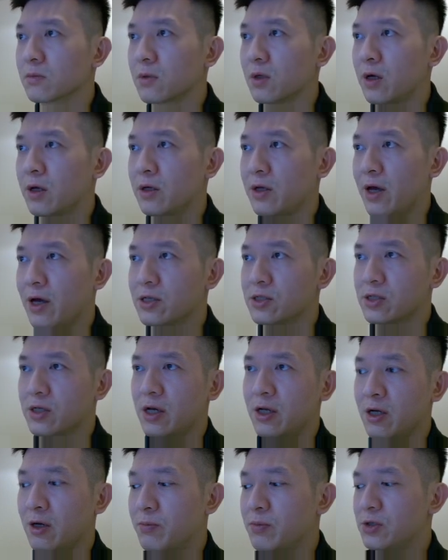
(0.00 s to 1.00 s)
and x
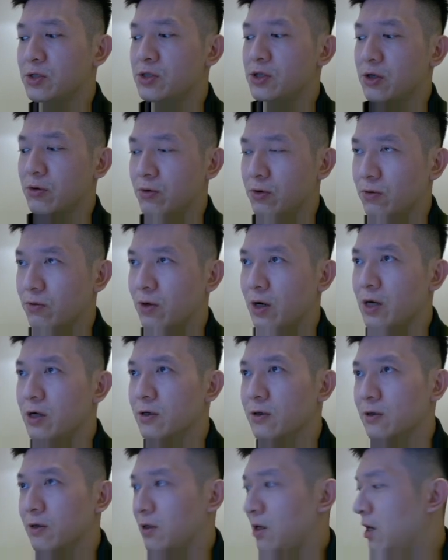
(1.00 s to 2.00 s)
cannot be 0, right?
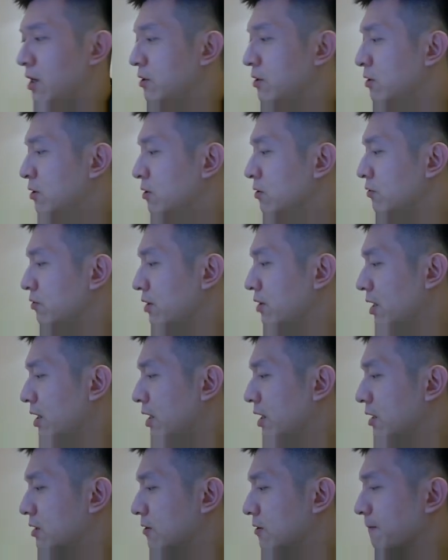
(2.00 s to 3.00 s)
I know
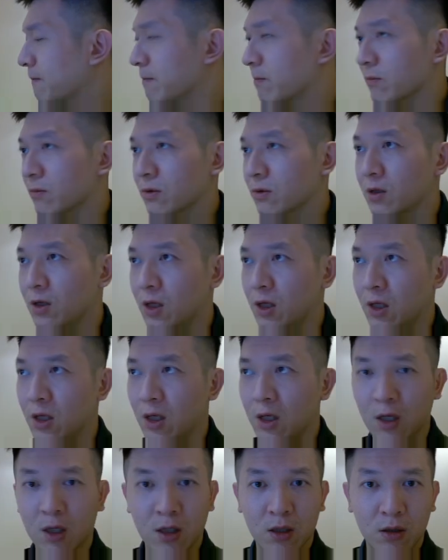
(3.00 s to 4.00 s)
that
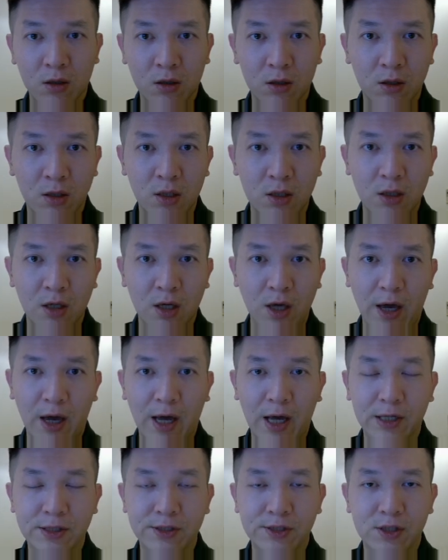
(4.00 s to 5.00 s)
the
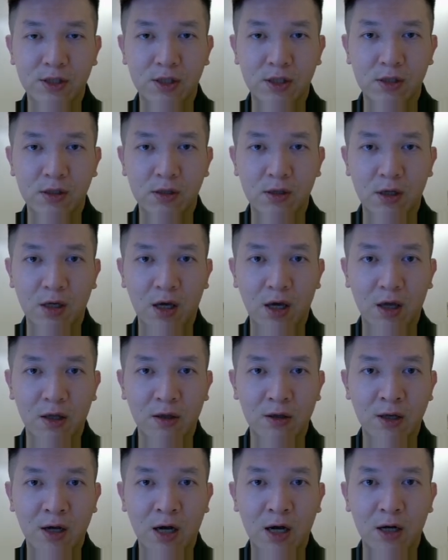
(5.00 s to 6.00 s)
x
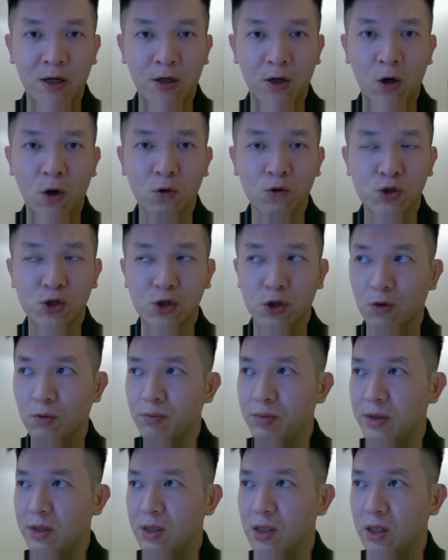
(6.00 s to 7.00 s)
cannot also
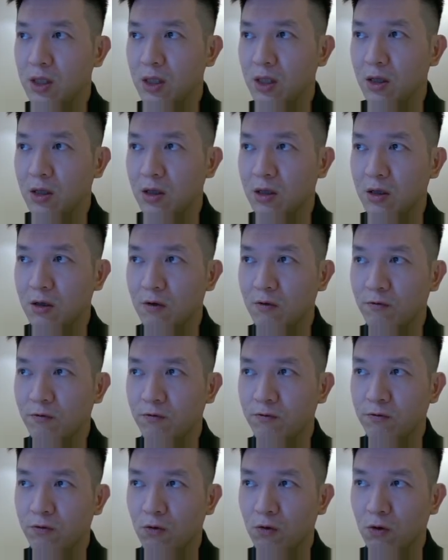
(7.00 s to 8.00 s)
be
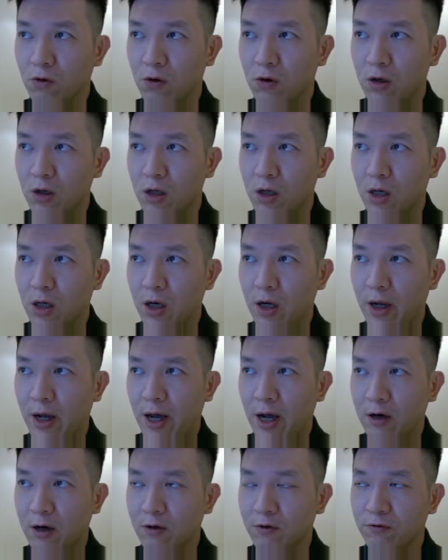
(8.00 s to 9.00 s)
4
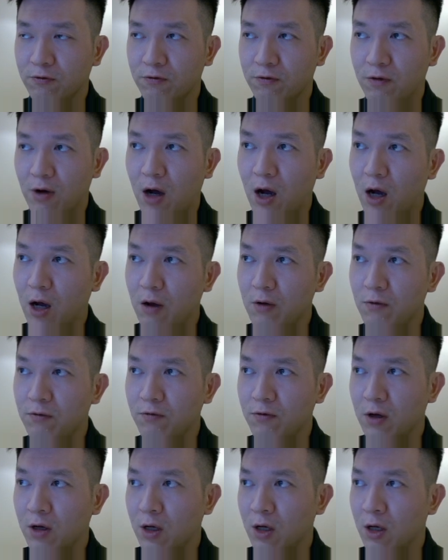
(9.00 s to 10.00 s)
out of 5,
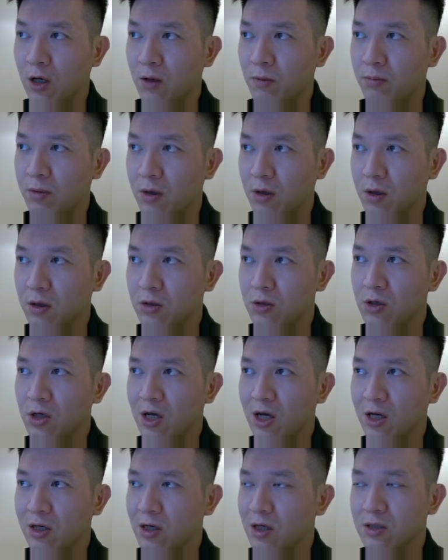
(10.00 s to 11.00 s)
but you
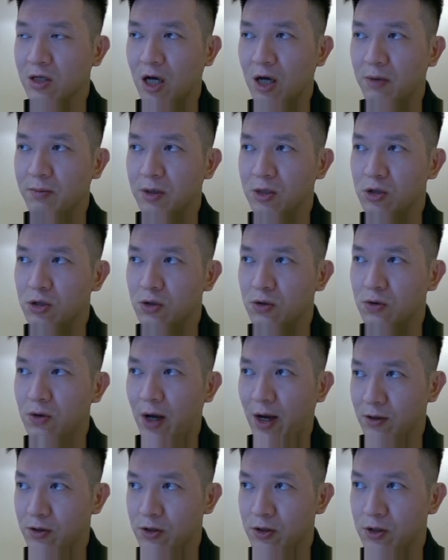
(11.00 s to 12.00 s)
cannot type in 2
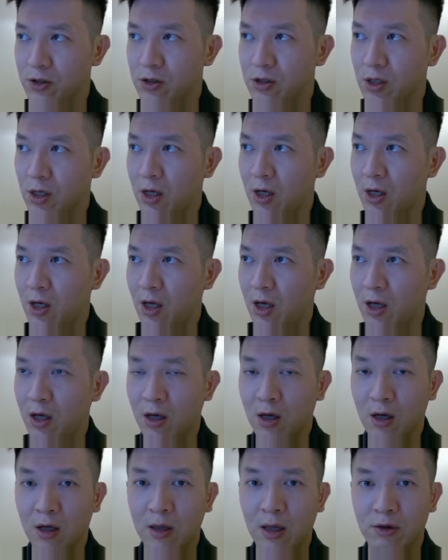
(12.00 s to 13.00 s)
answers.
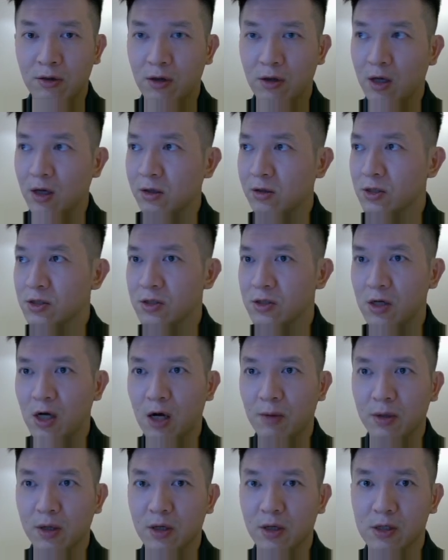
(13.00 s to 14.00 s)
And I think this
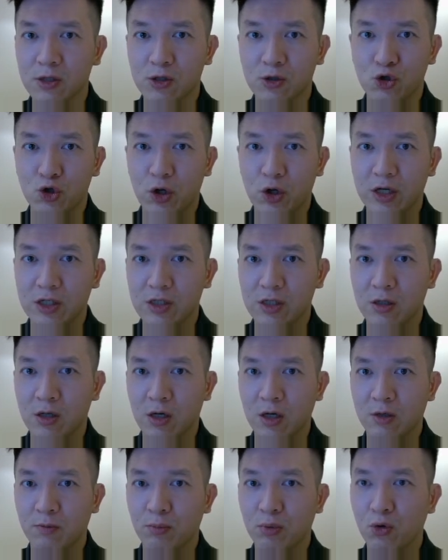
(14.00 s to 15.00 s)
topic is stressing on
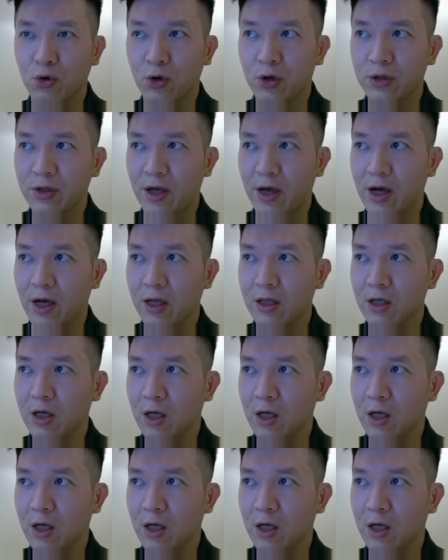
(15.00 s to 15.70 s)
the point that